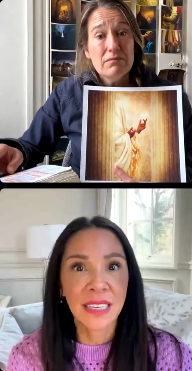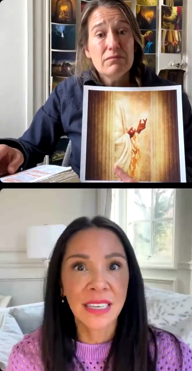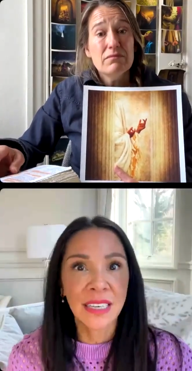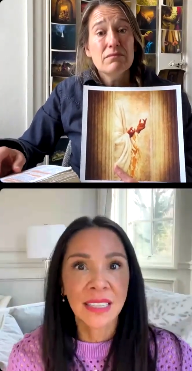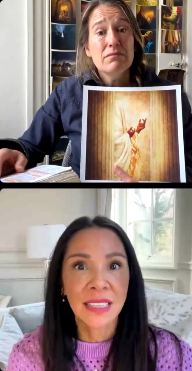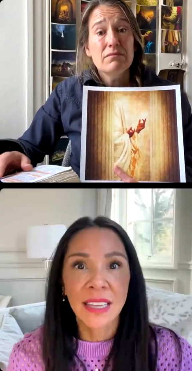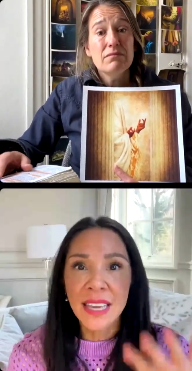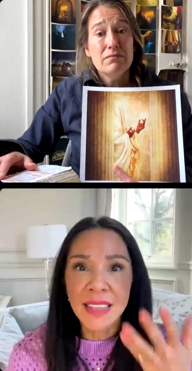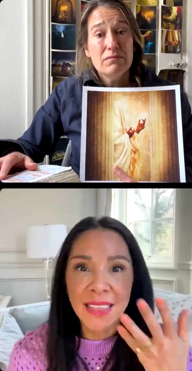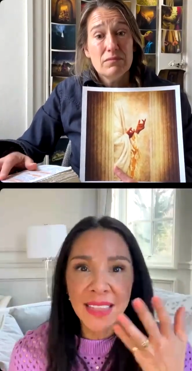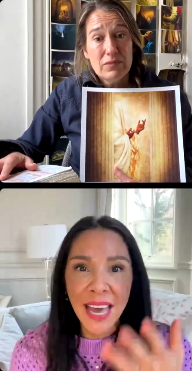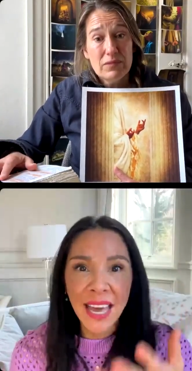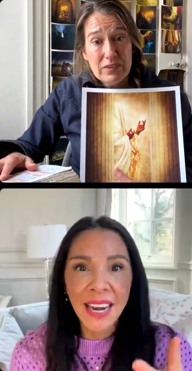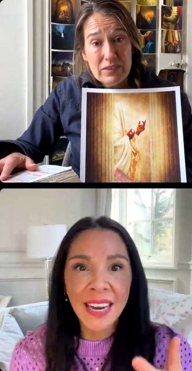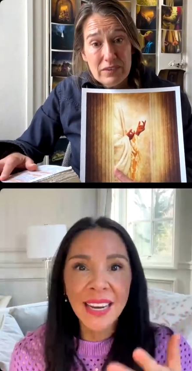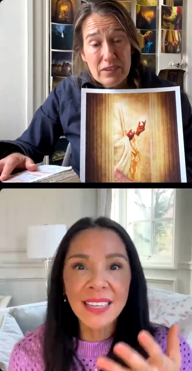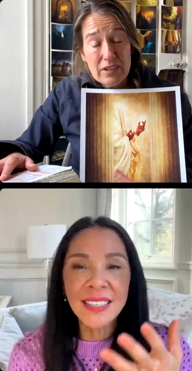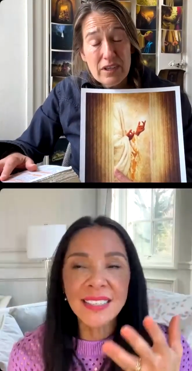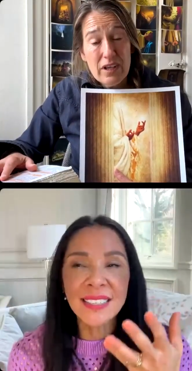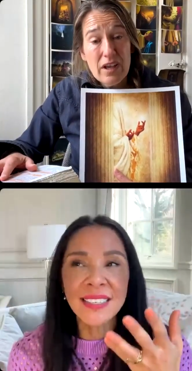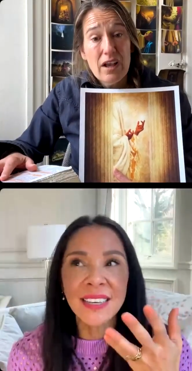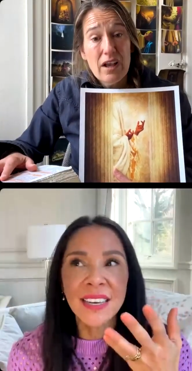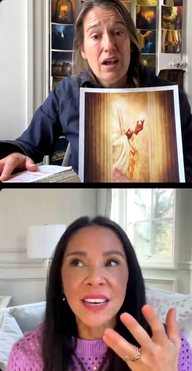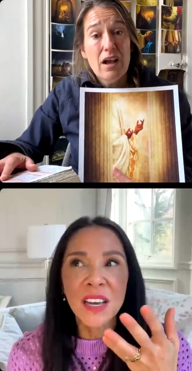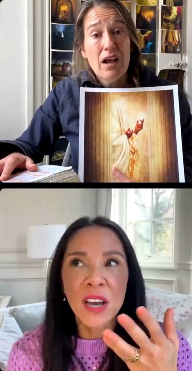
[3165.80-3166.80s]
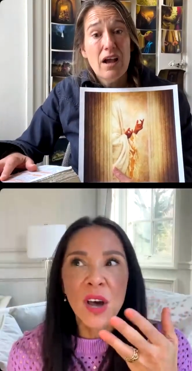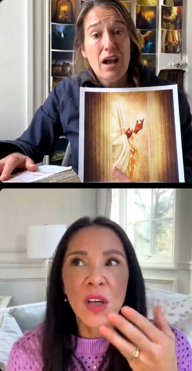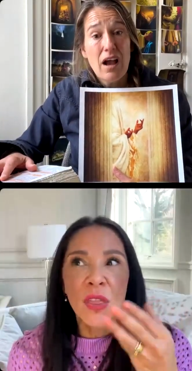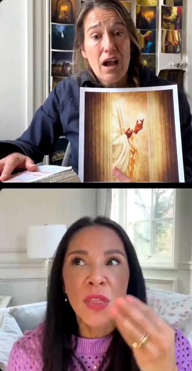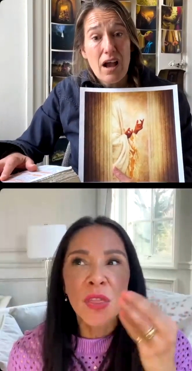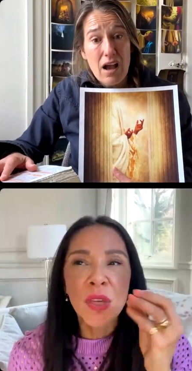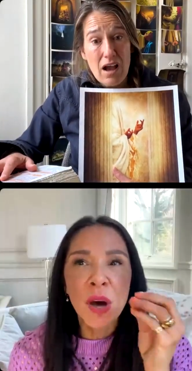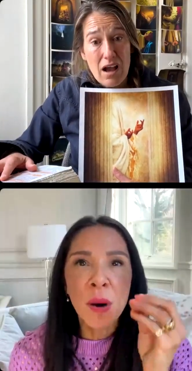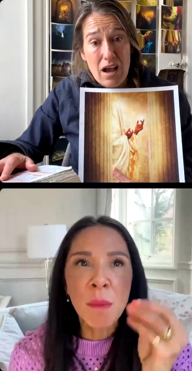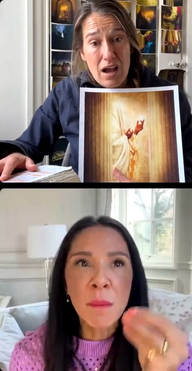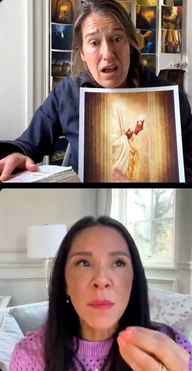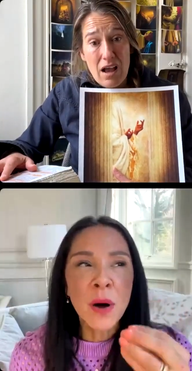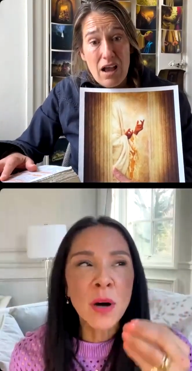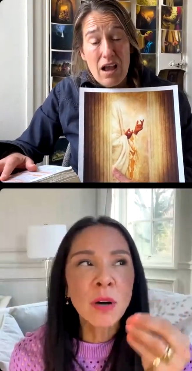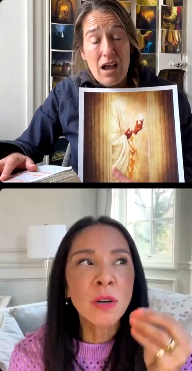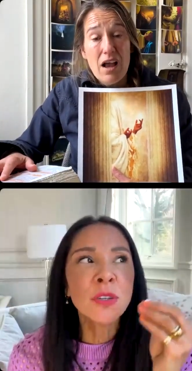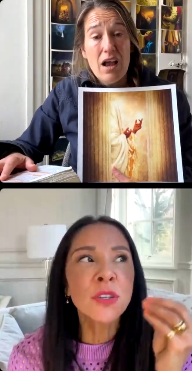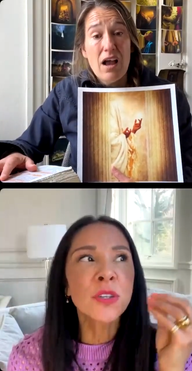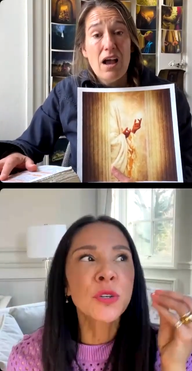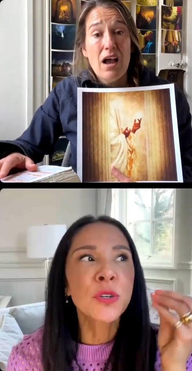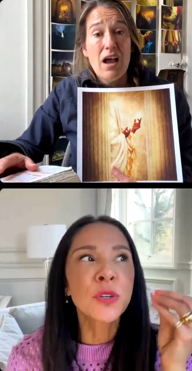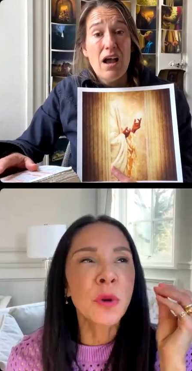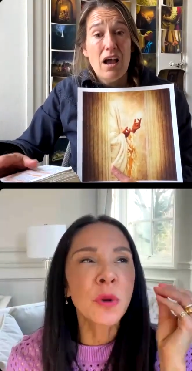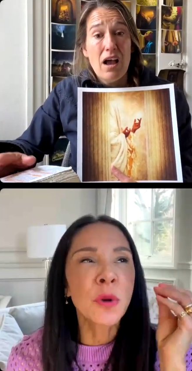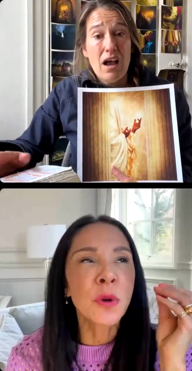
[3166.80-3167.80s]
Speaker 1: like that is the
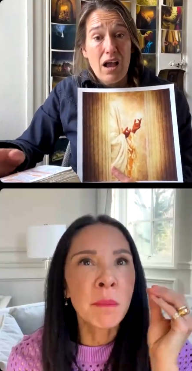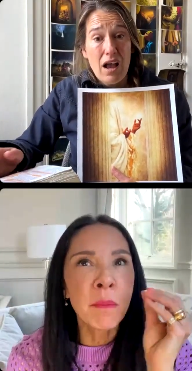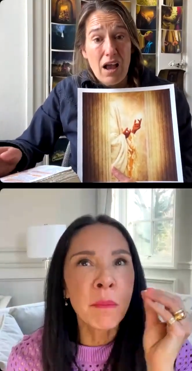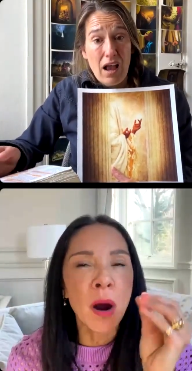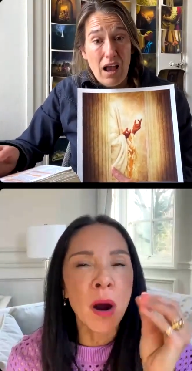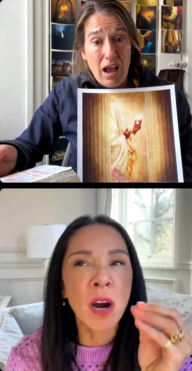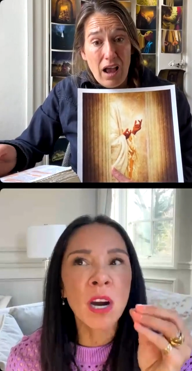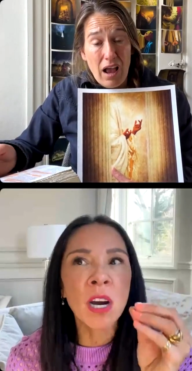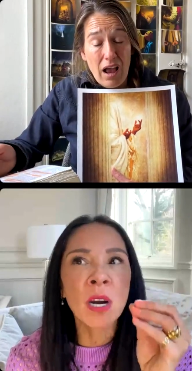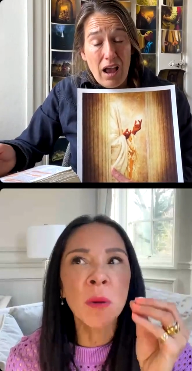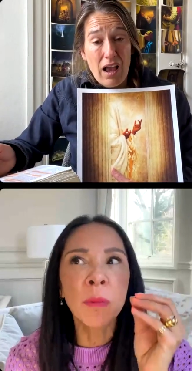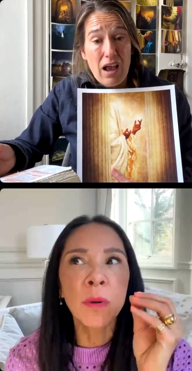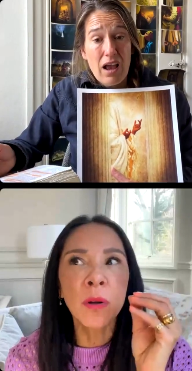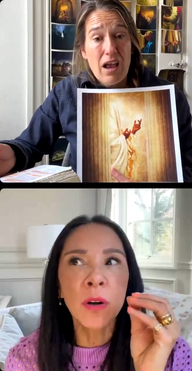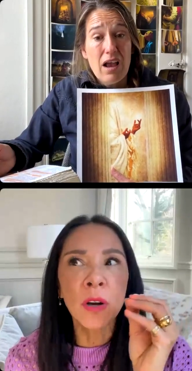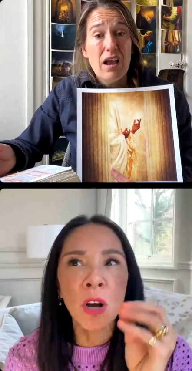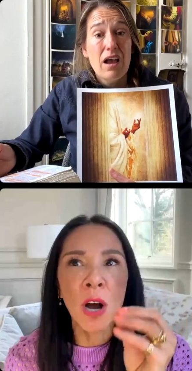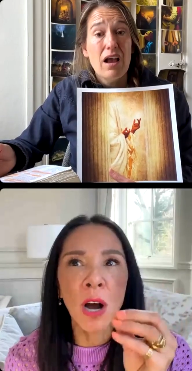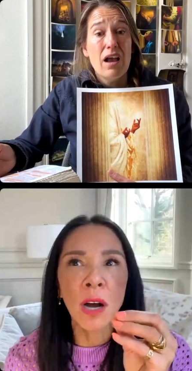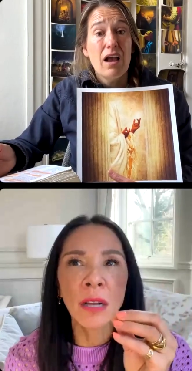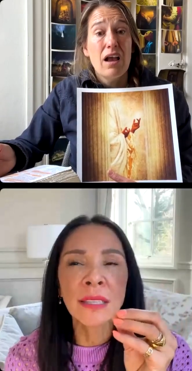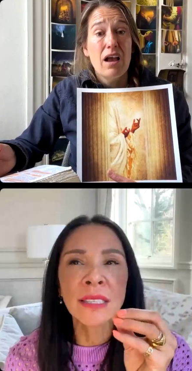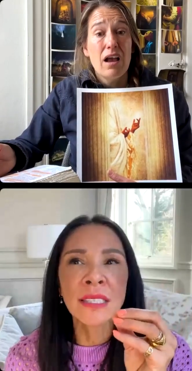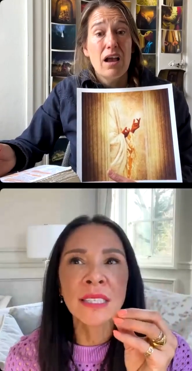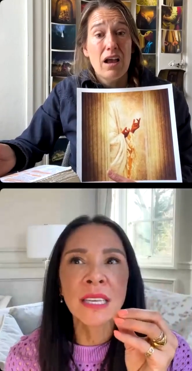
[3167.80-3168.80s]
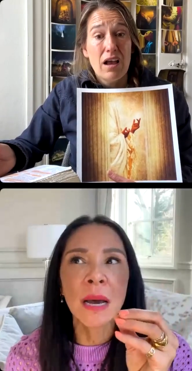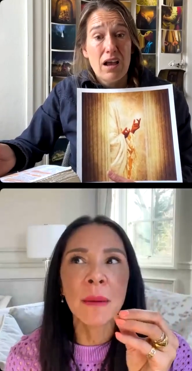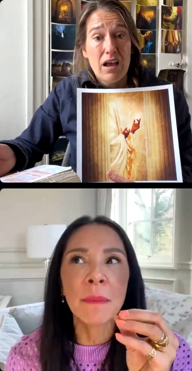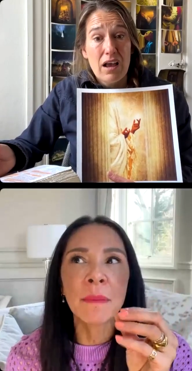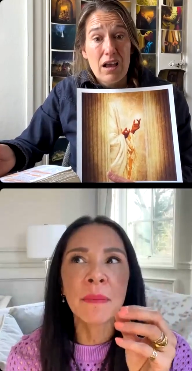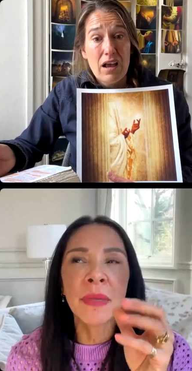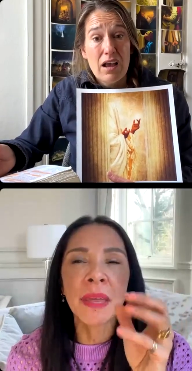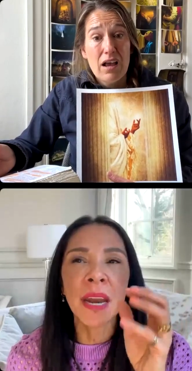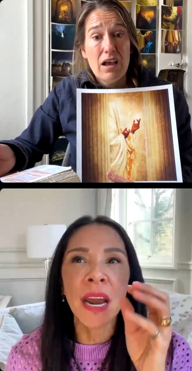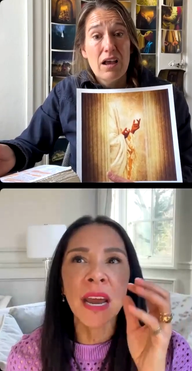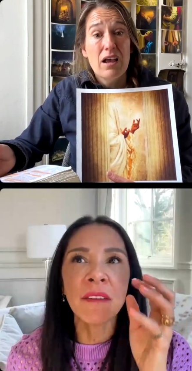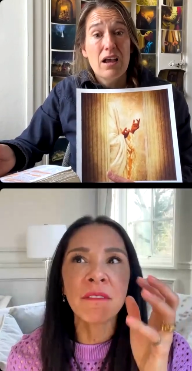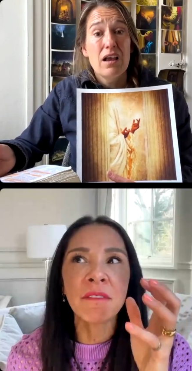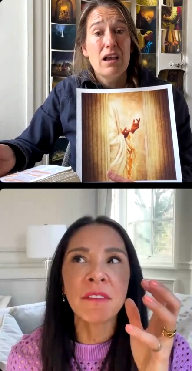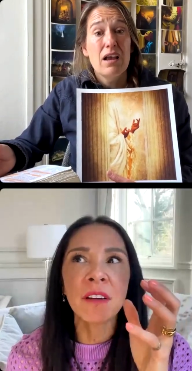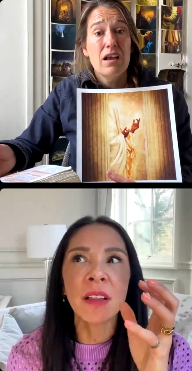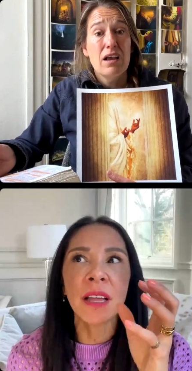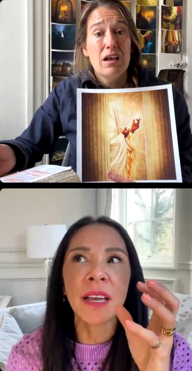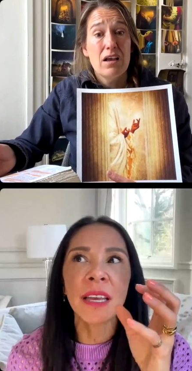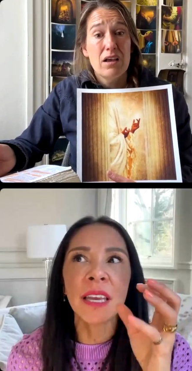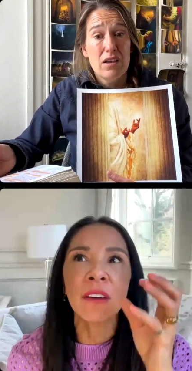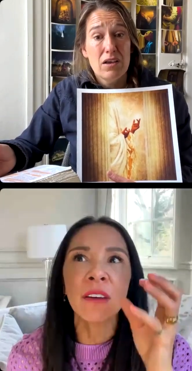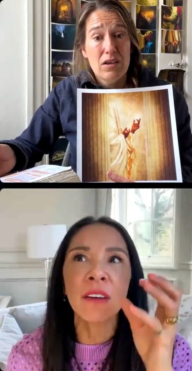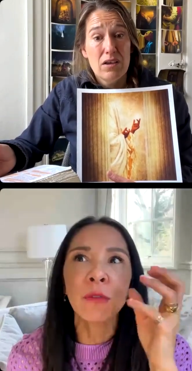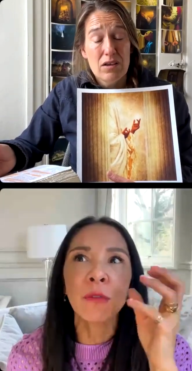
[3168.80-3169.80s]
most remarkable concept that i feel
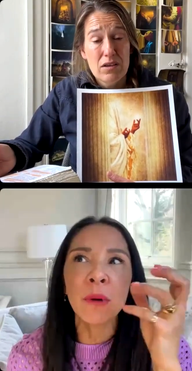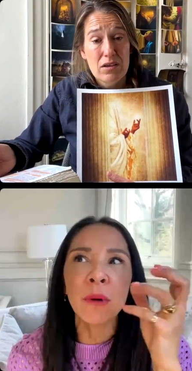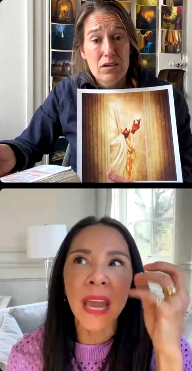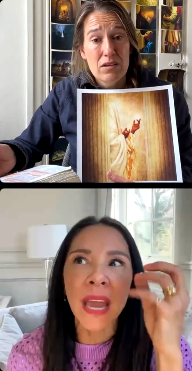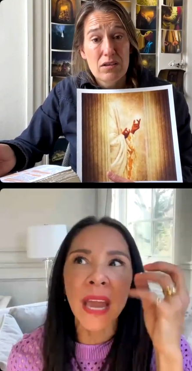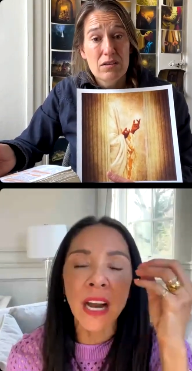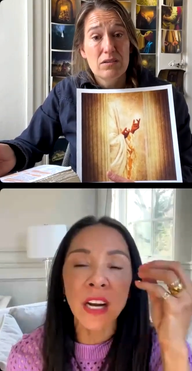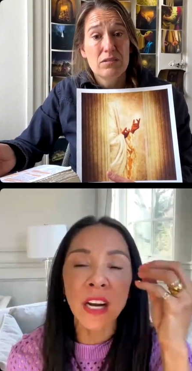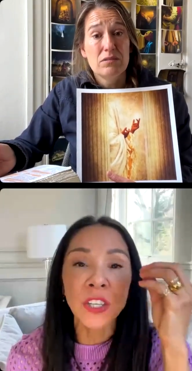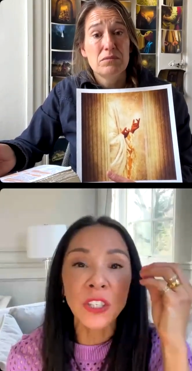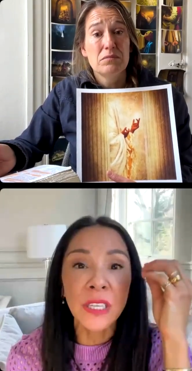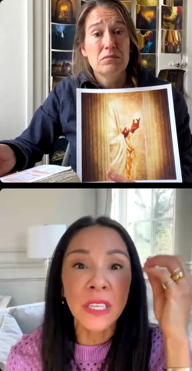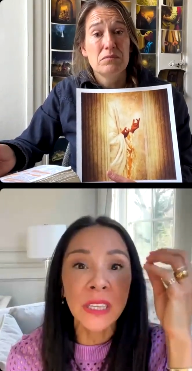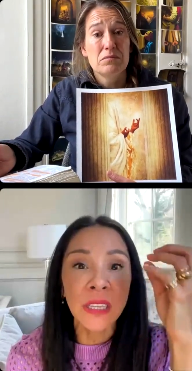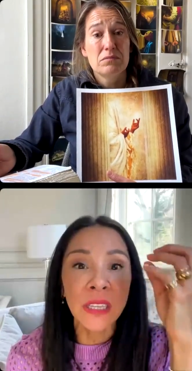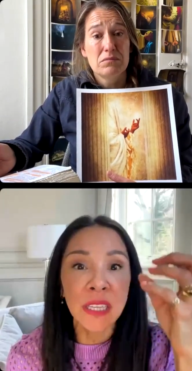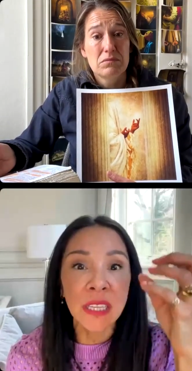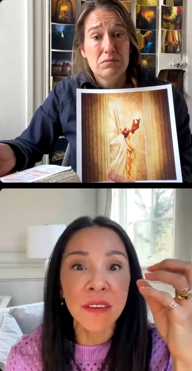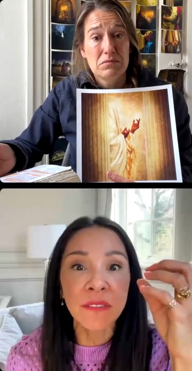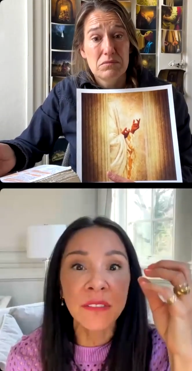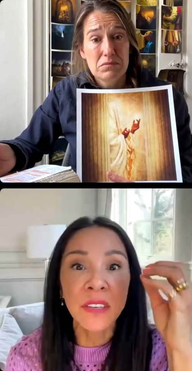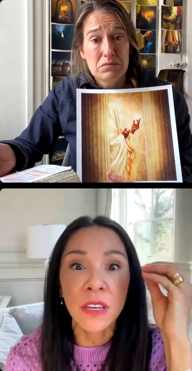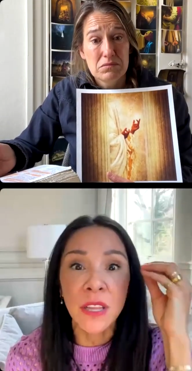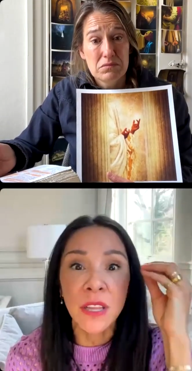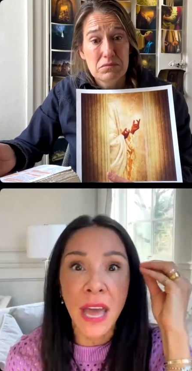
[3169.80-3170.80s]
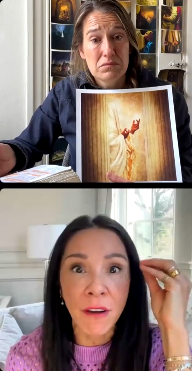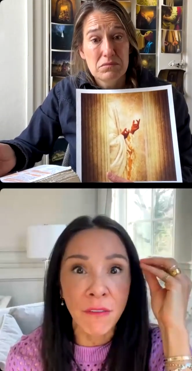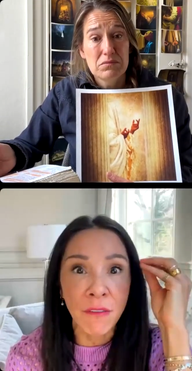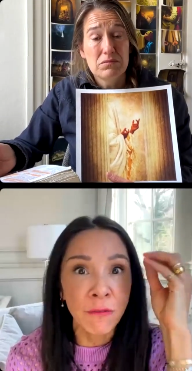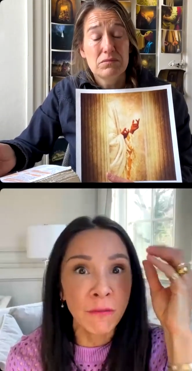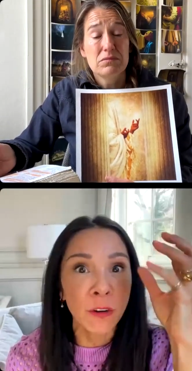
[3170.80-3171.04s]
like if we actually lived in that